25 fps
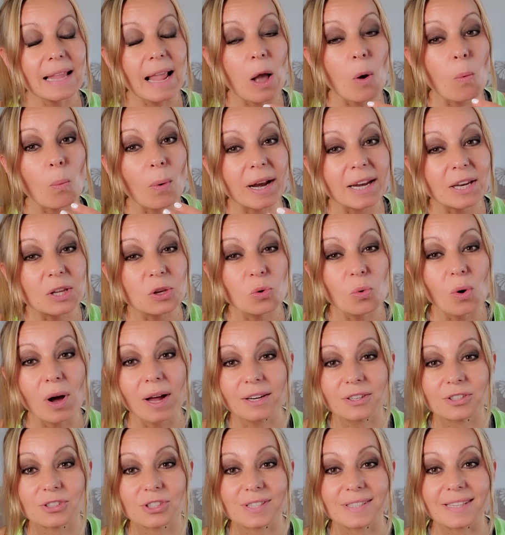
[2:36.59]
When you
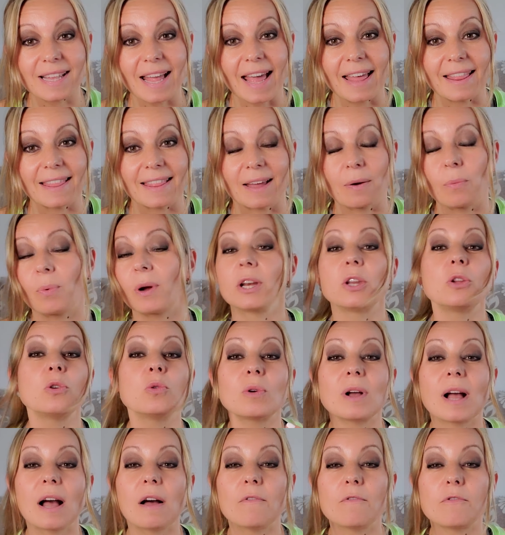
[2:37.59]
understand that when
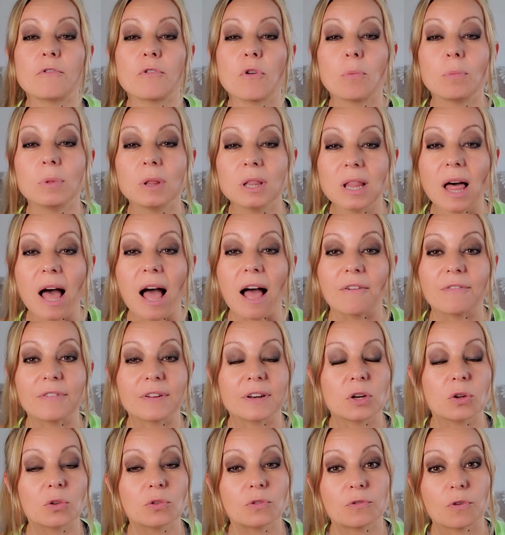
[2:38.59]
you come from love
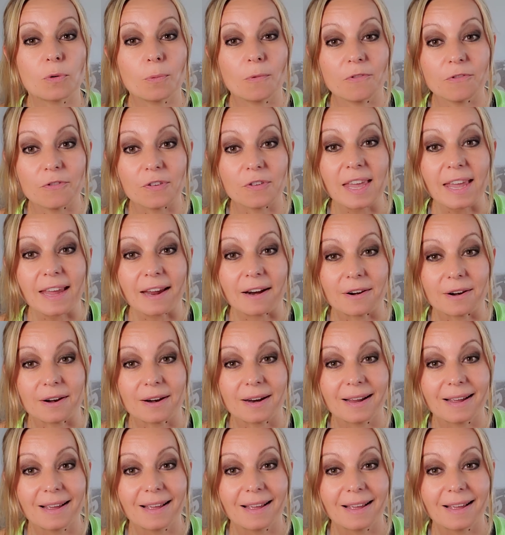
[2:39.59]
and not from fear,